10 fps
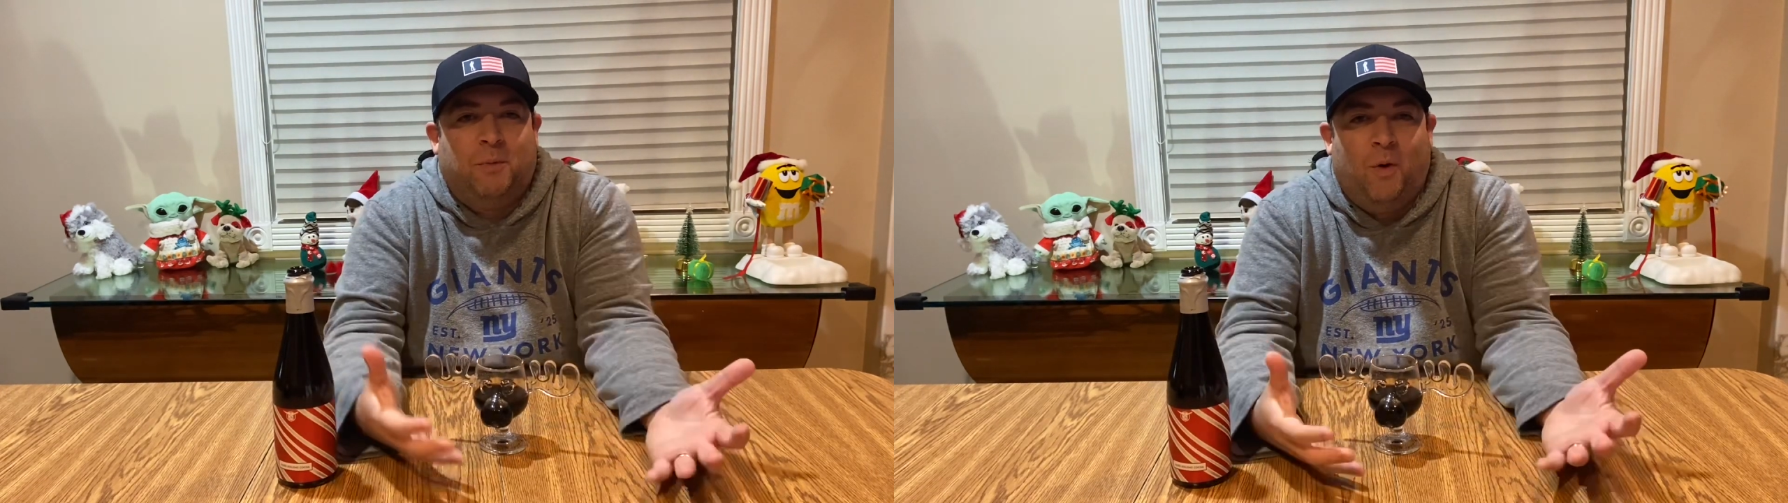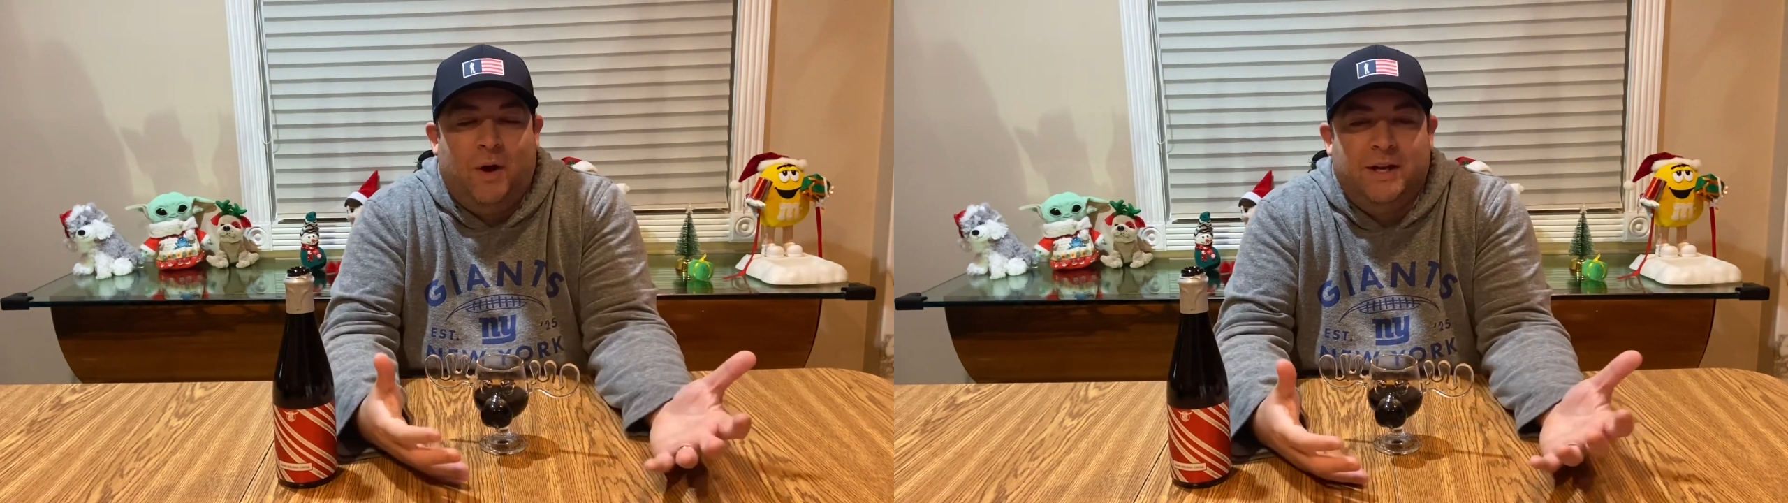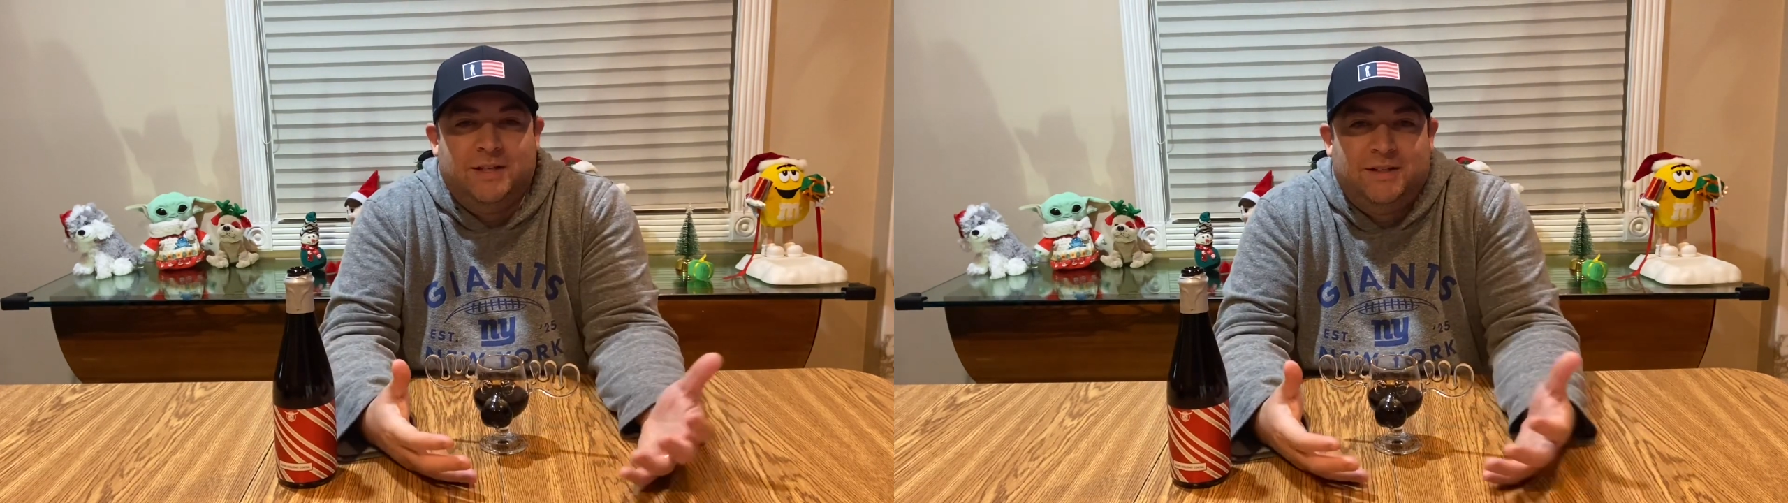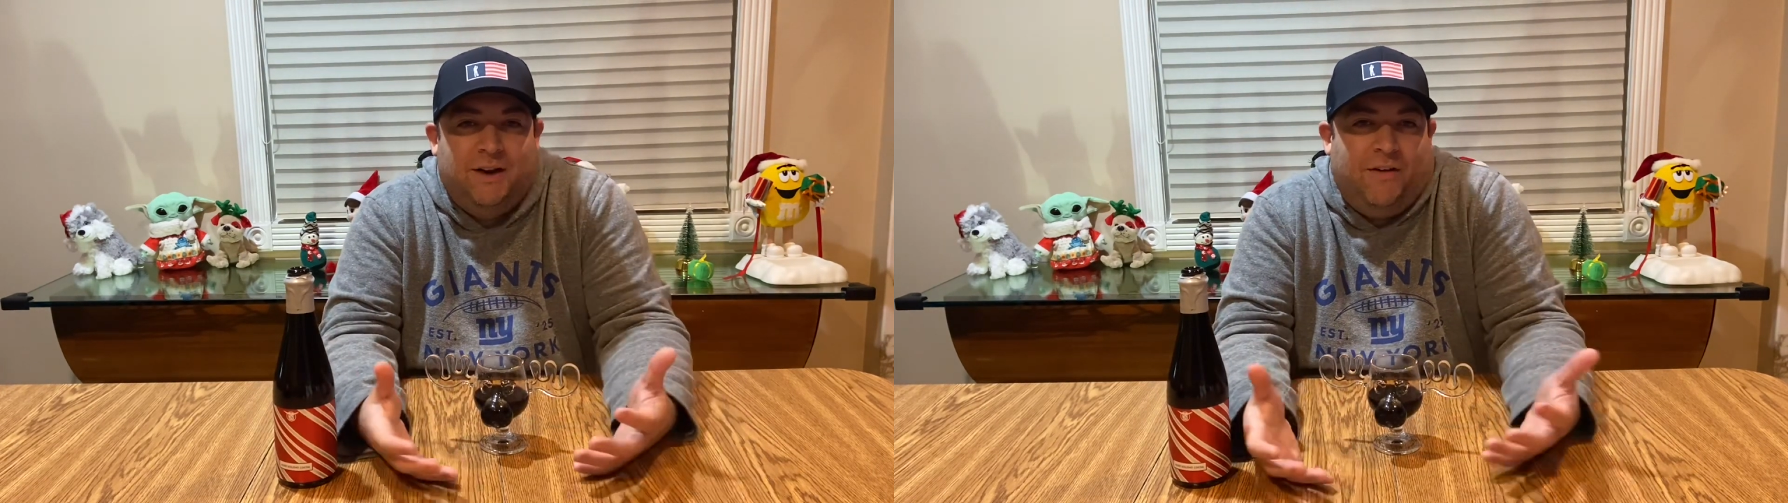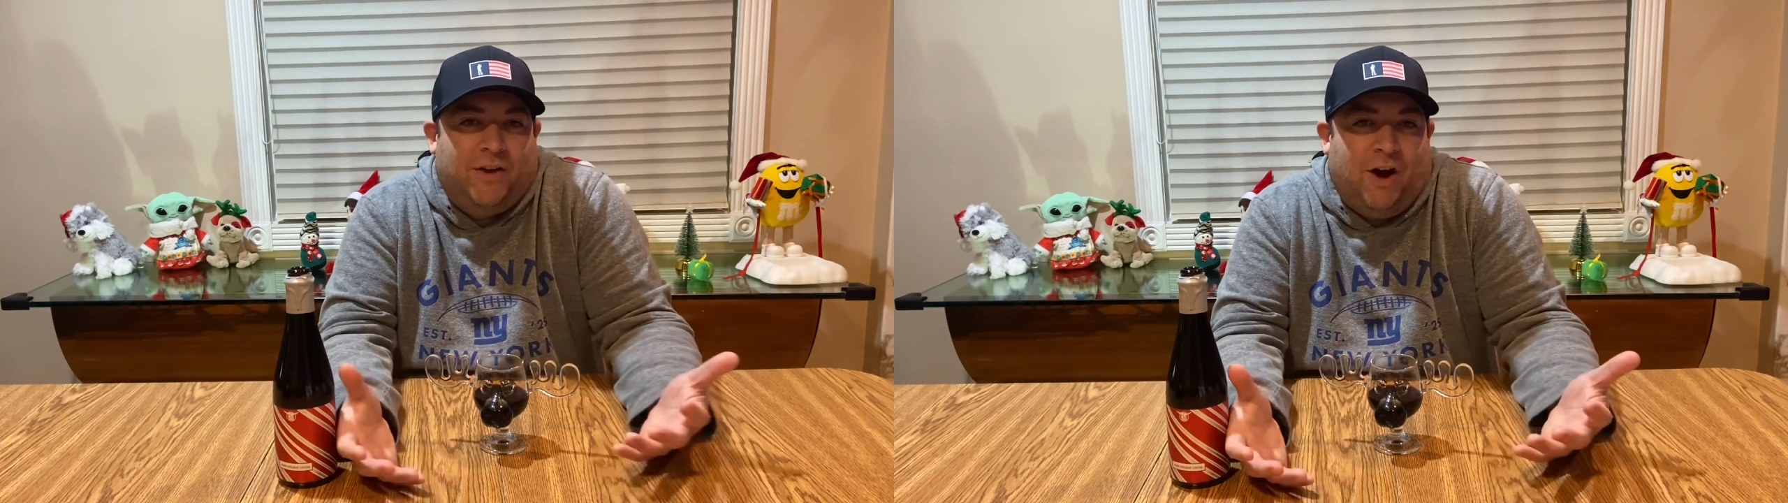boys
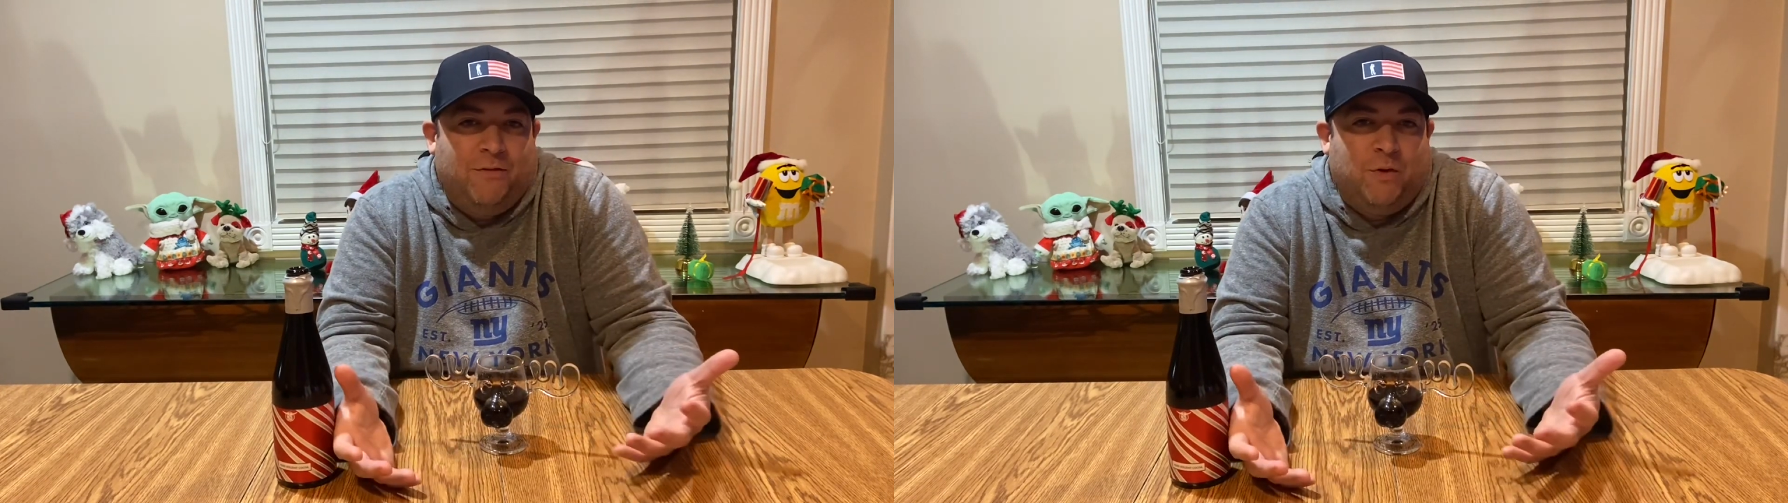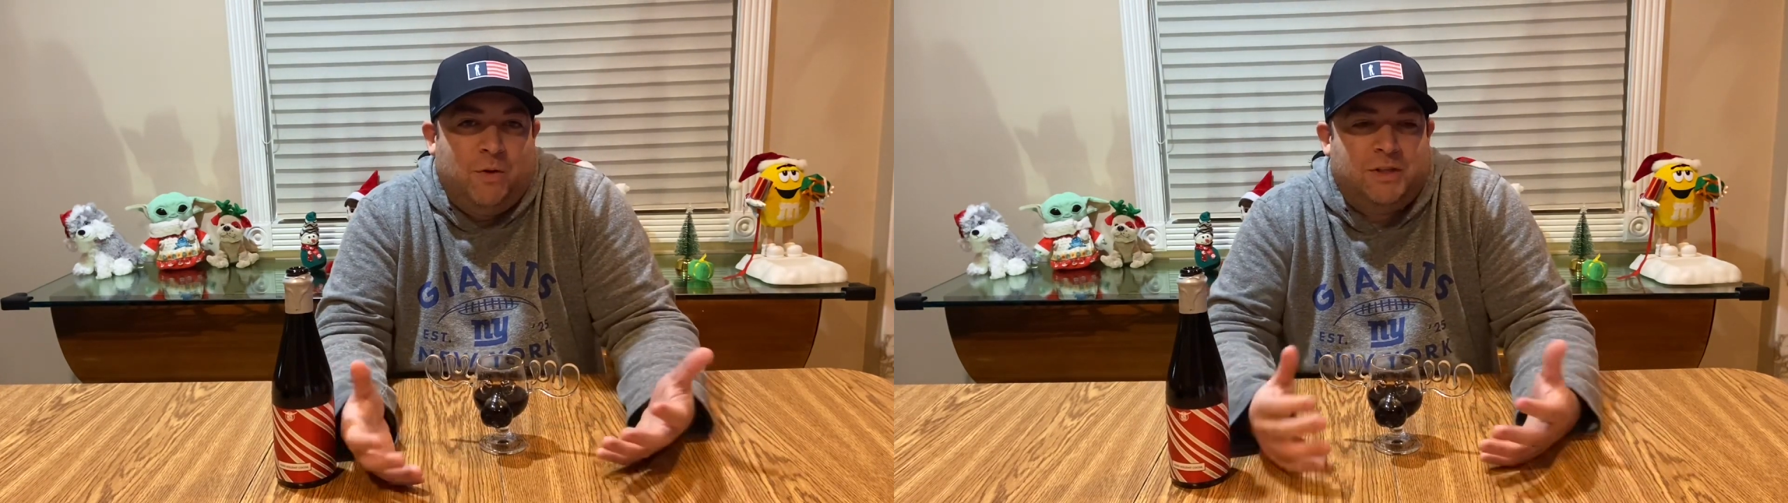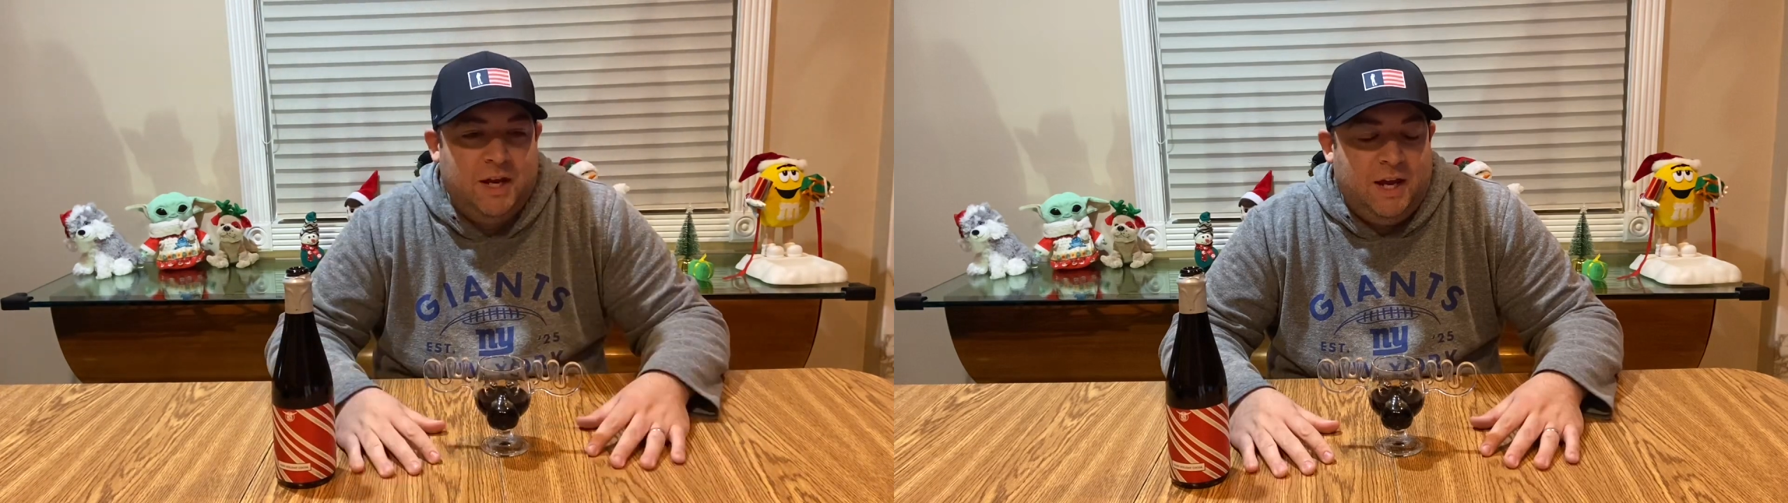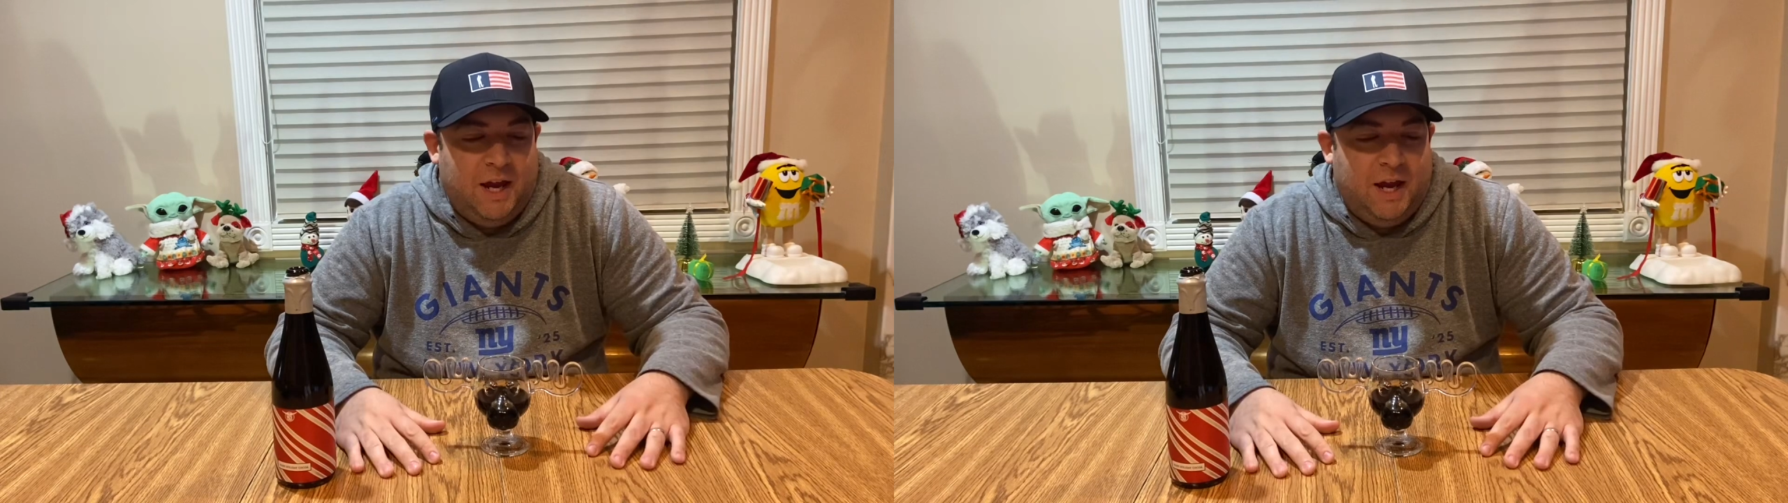on the golf course.